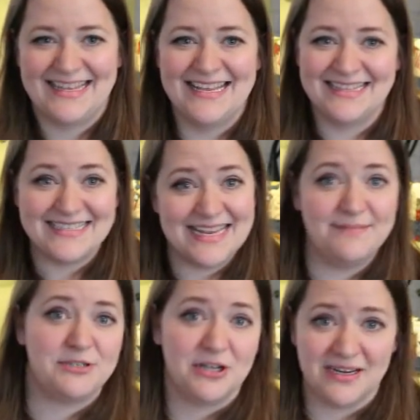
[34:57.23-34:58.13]
The
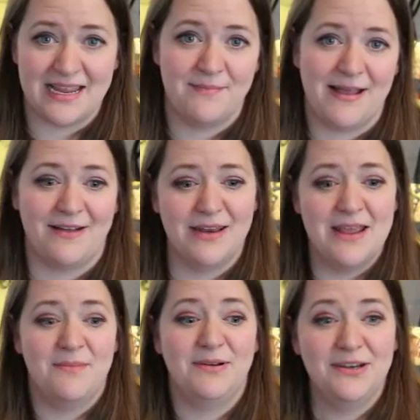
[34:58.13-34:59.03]
same chunk came out,
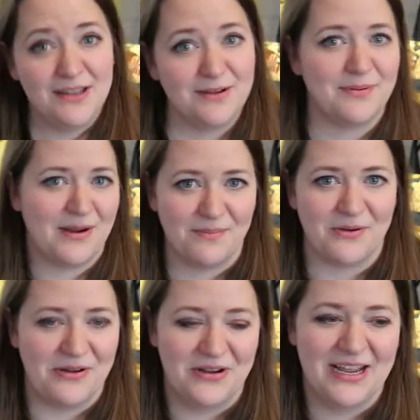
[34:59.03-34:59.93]
but another part
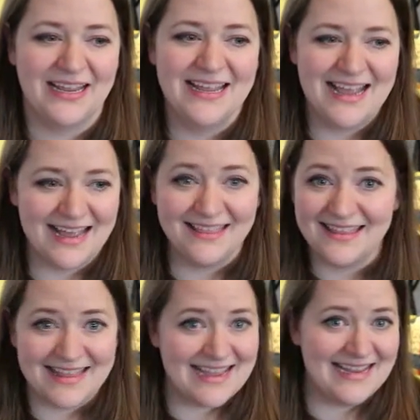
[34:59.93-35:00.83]
broke. And
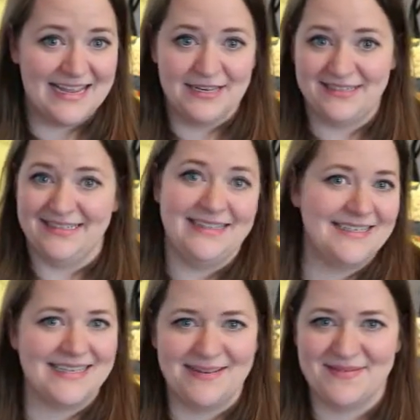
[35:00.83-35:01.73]
then they did the
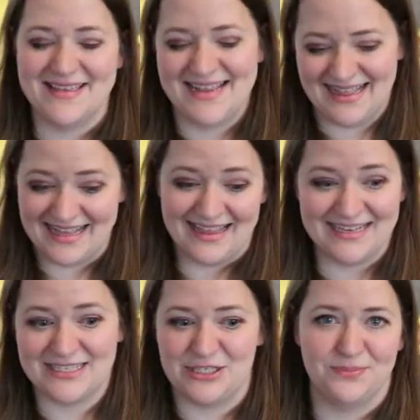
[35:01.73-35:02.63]
same thing. They
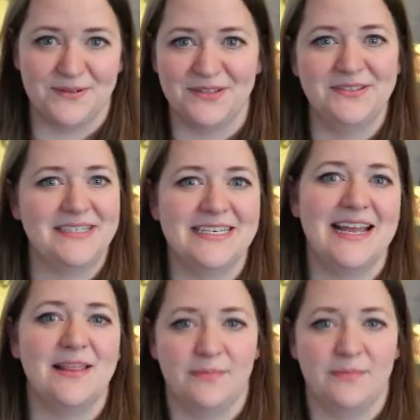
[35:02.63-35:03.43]
like super glued it together